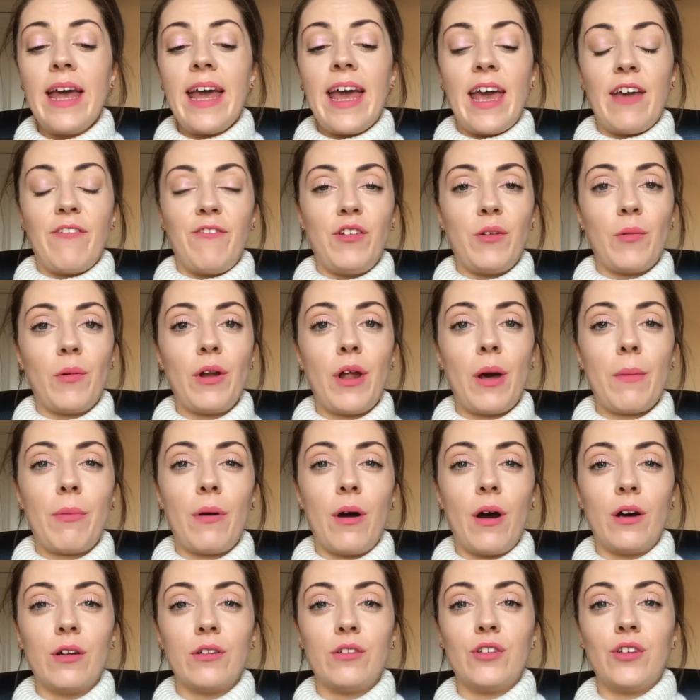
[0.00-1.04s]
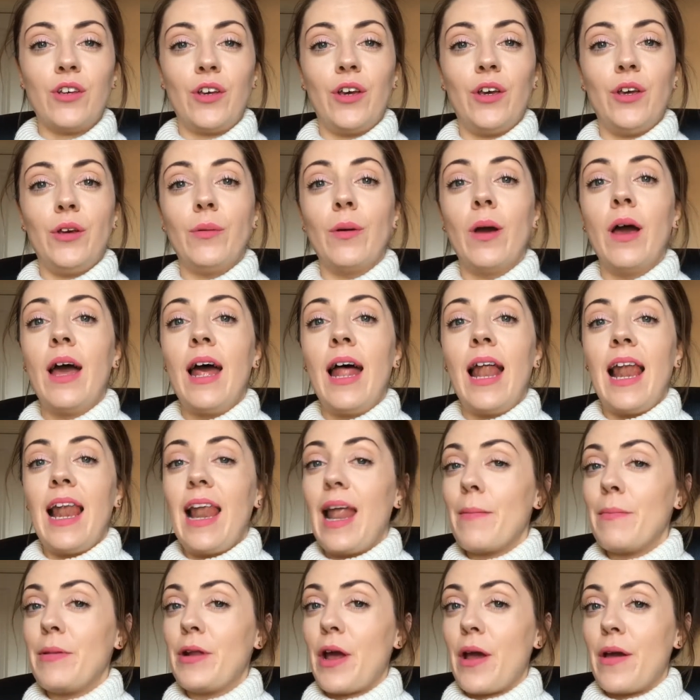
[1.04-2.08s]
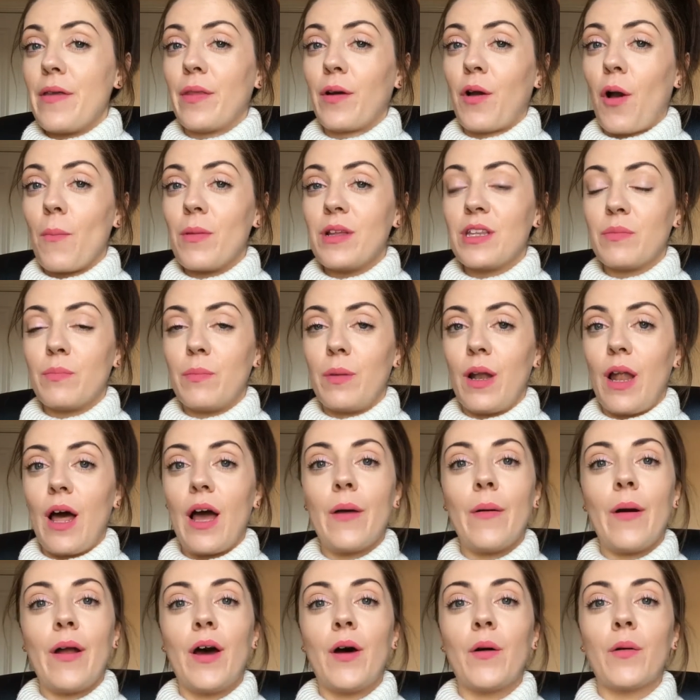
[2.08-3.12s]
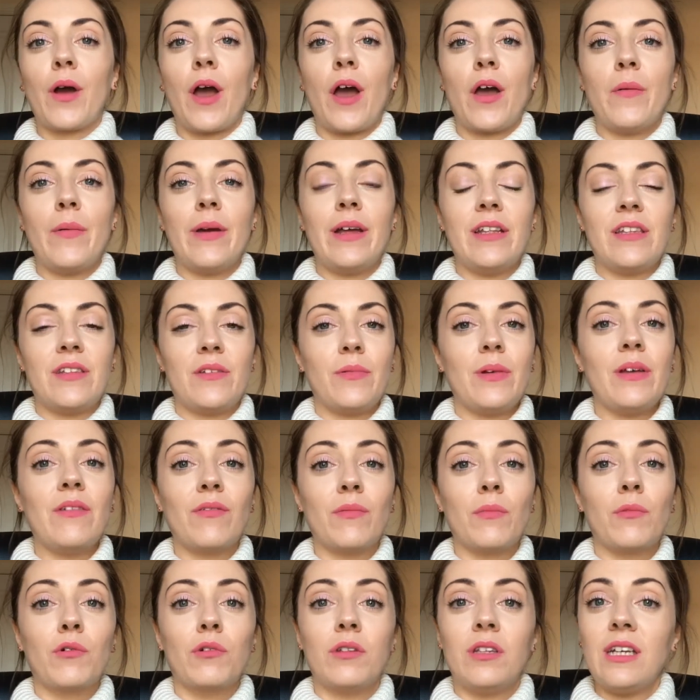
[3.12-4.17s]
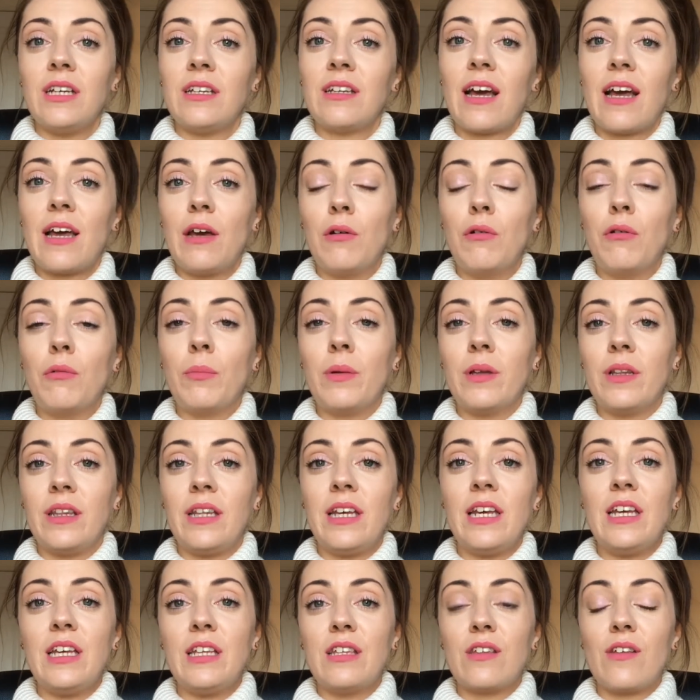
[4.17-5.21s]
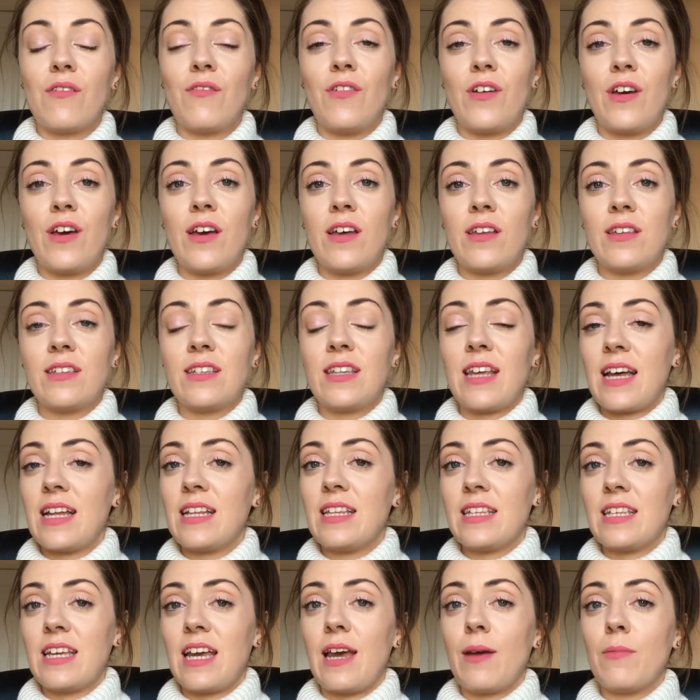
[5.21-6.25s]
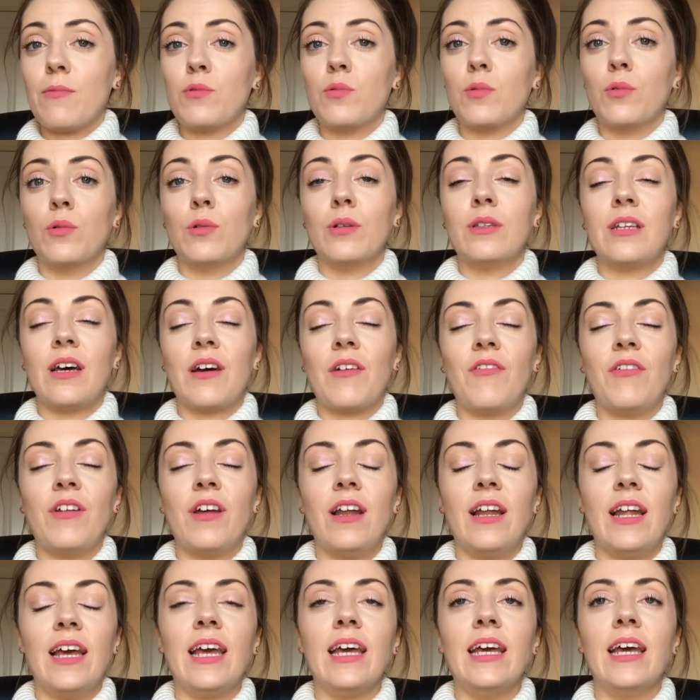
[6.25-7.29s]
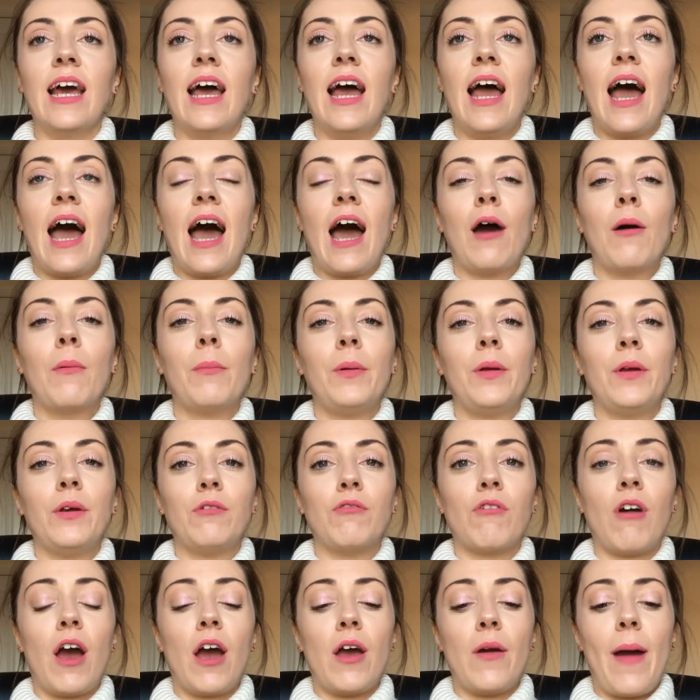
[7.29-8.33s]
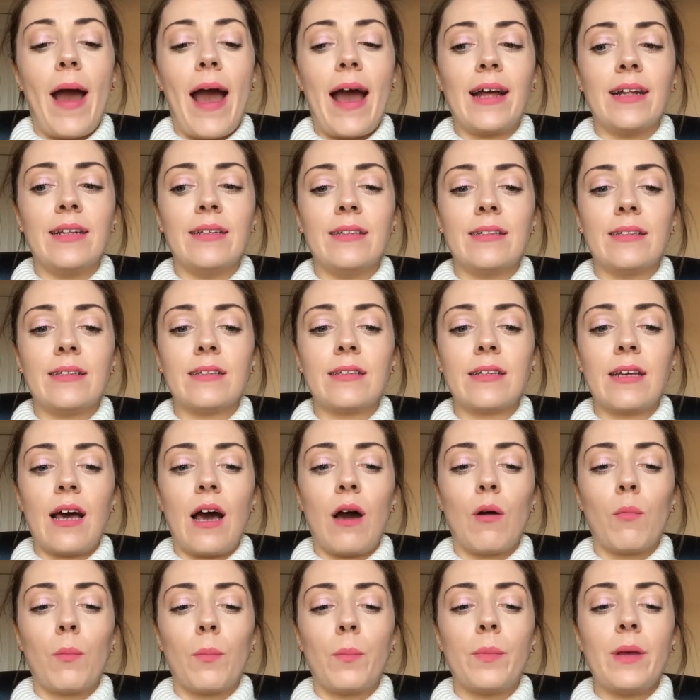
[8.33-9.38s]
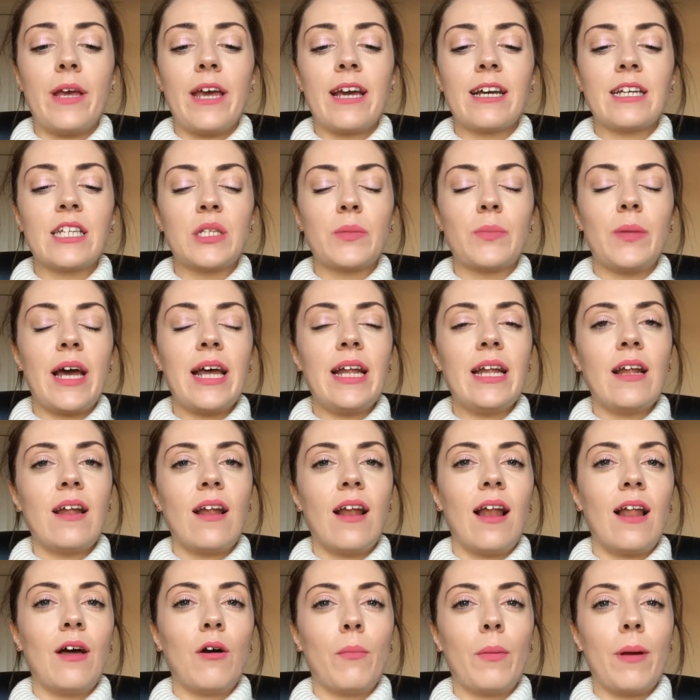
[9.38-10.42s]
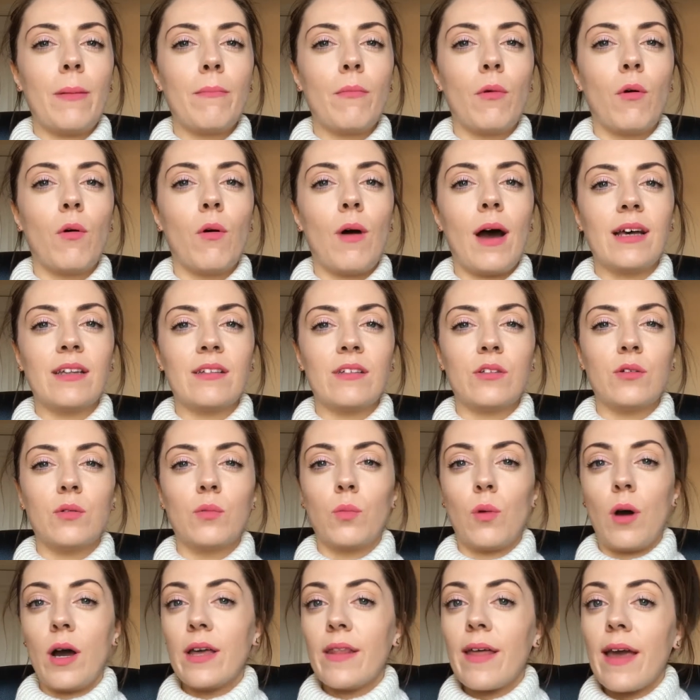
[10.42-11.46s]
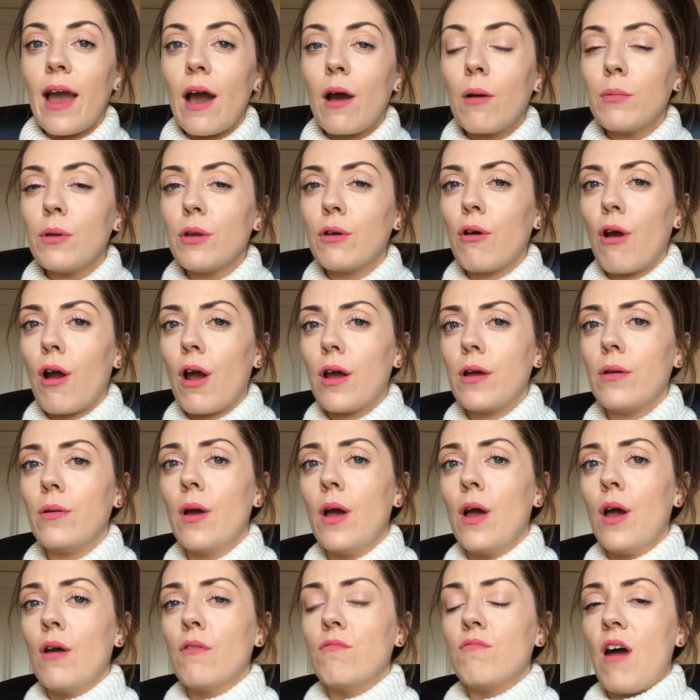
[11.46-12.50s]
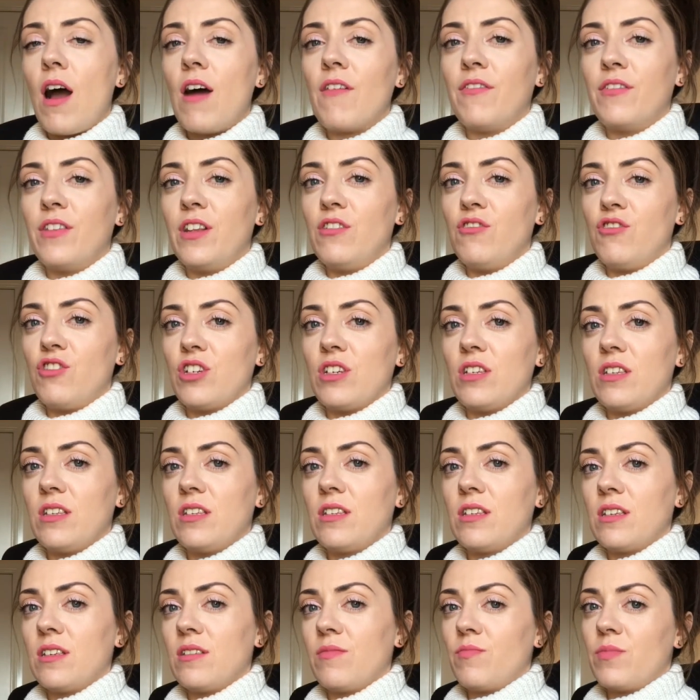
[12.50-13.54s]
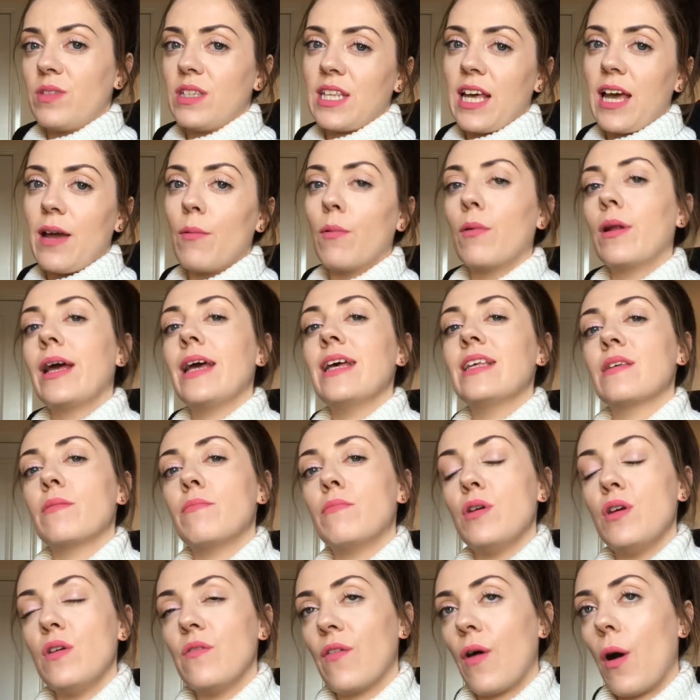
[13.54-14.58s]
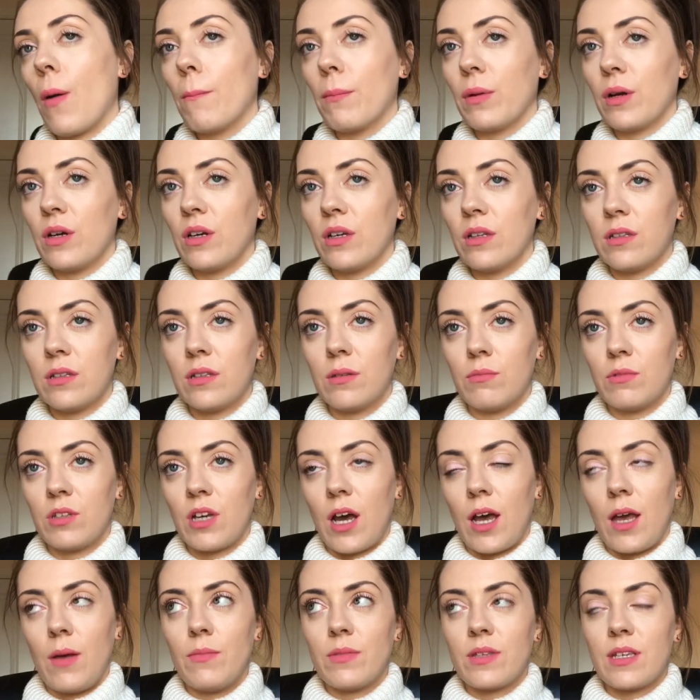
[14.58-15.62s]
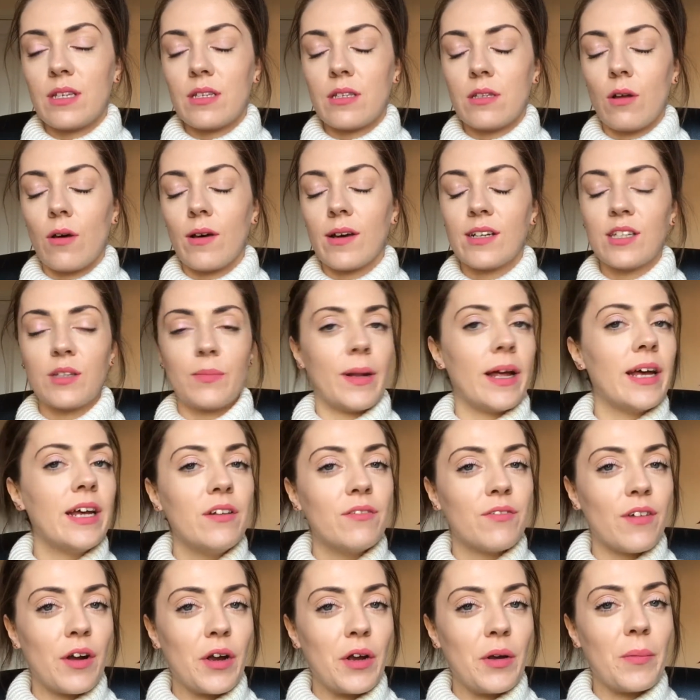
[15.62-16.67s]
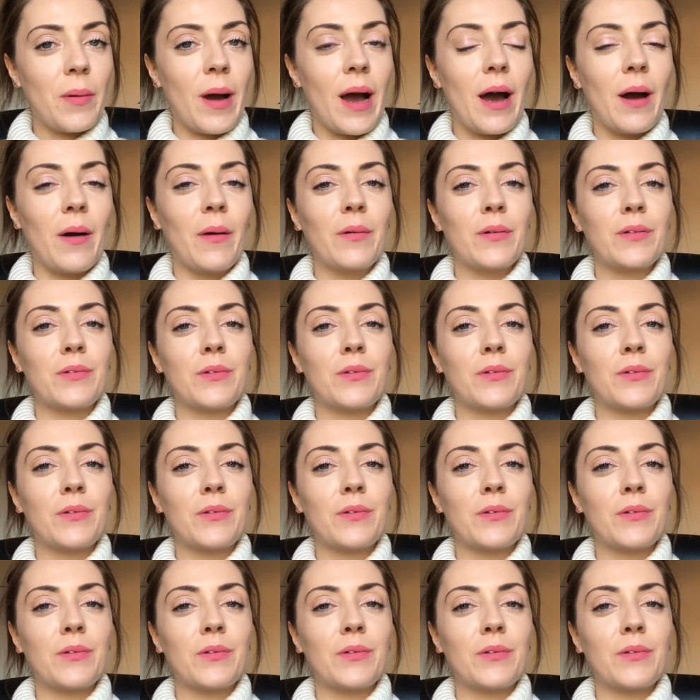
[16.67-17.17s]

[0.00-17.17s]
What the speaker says: If you want a part two, let me know in the comments below and I'll go into even more detail, but these first 10 tips will definitely help you grow, and I'll be explaining a little bit more as to why they help you grow rather than just say what it is and move on, because sometimes it's not explained very well.